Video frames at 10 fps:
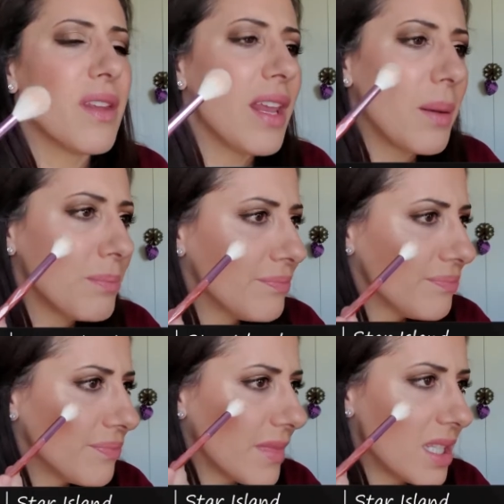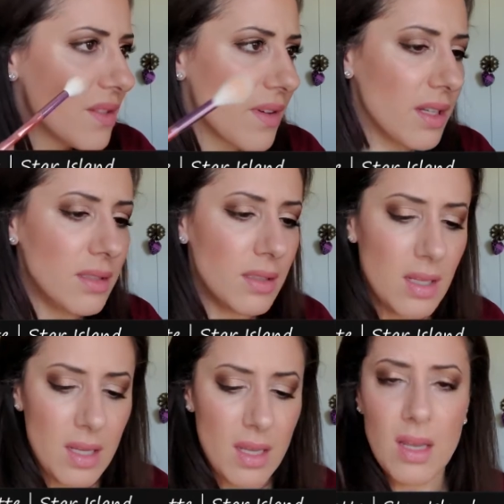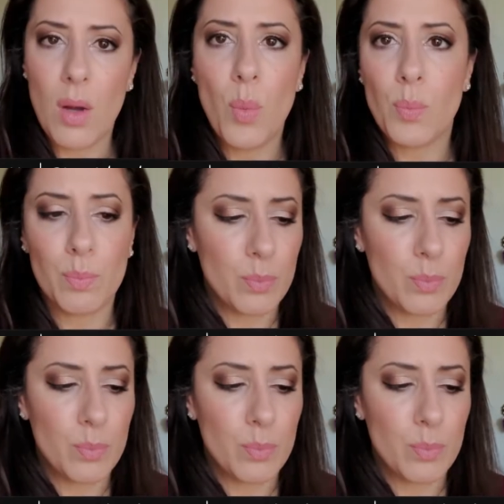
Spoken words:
name. That's fun. Oh.